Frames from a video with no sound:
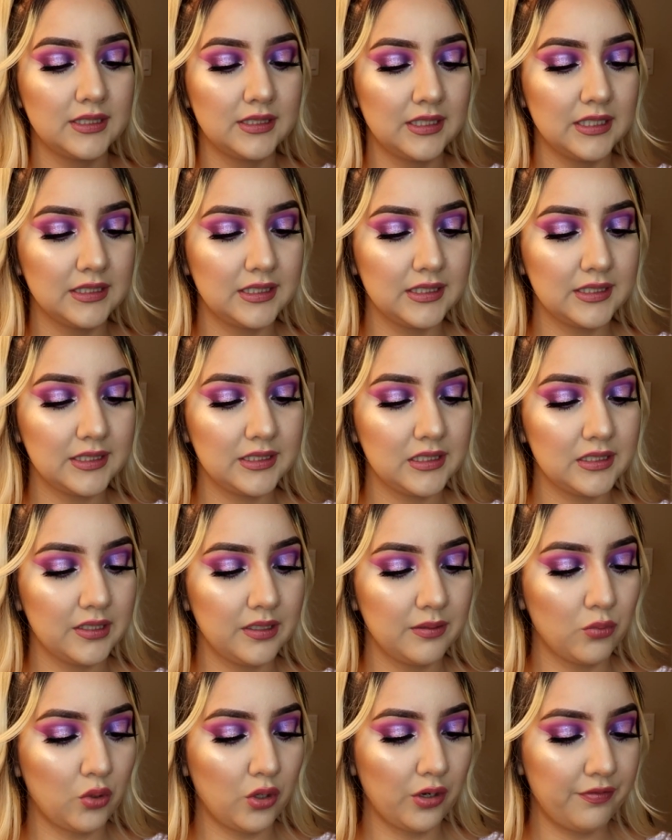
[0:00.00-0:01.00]
This is the
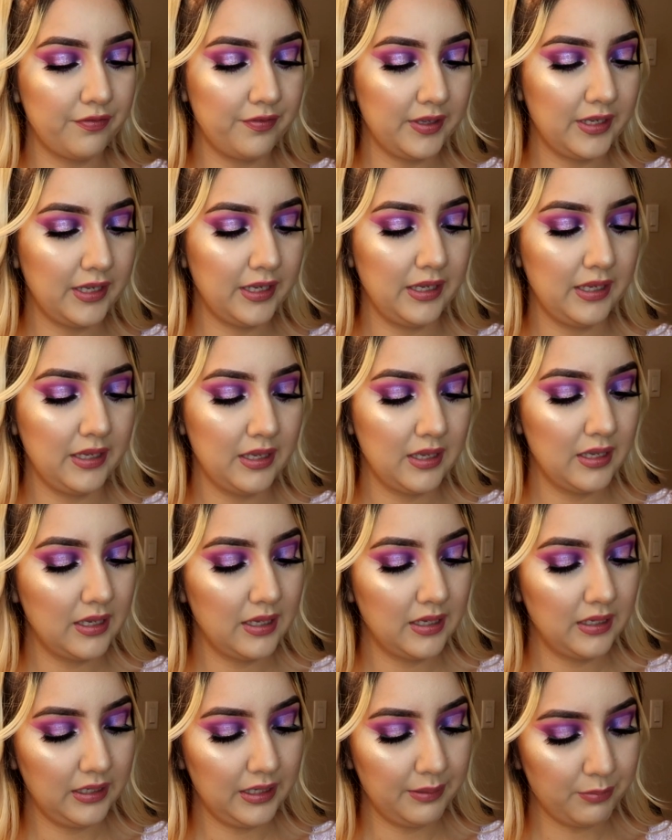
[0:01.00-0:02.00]
Morphe
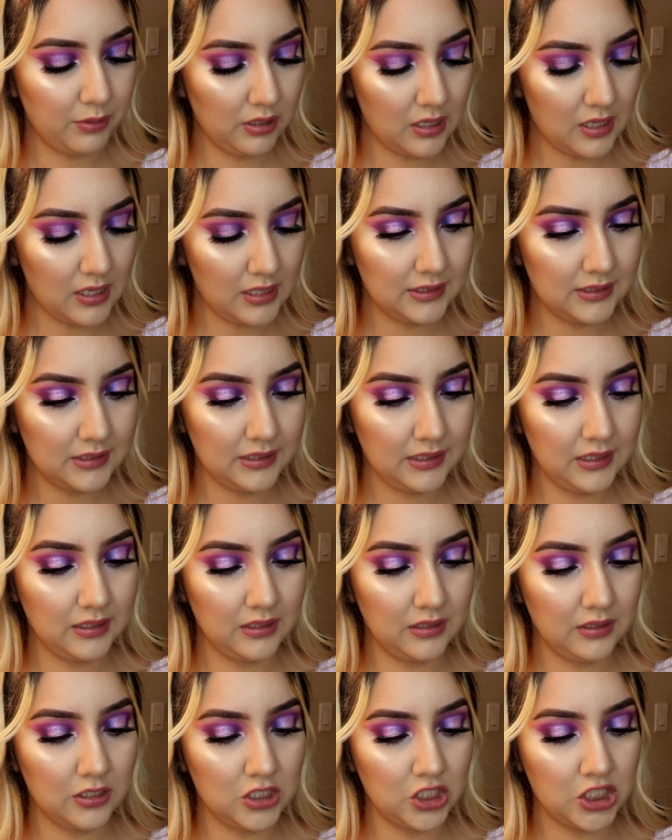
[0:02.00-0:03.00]
lip gloss in
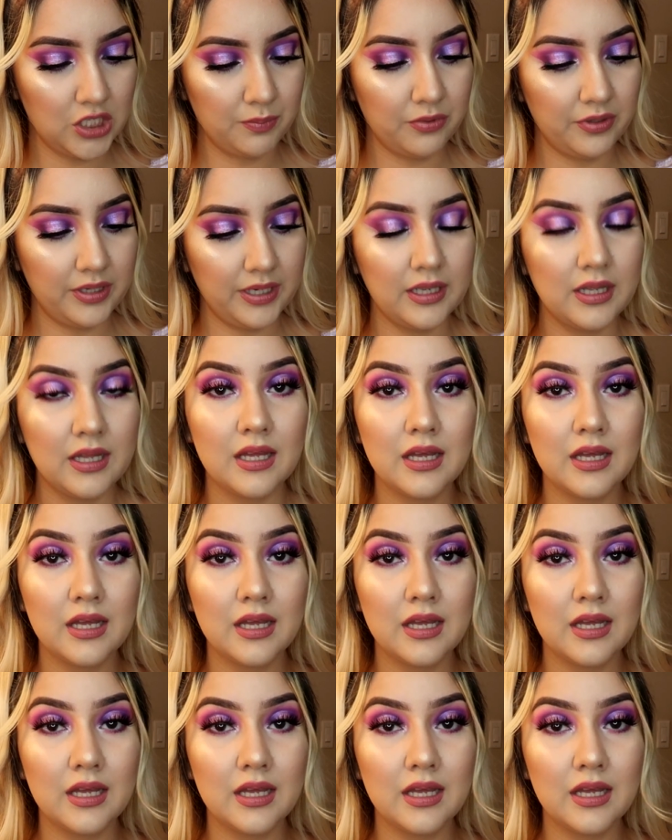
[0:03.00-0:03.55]
the shimmery.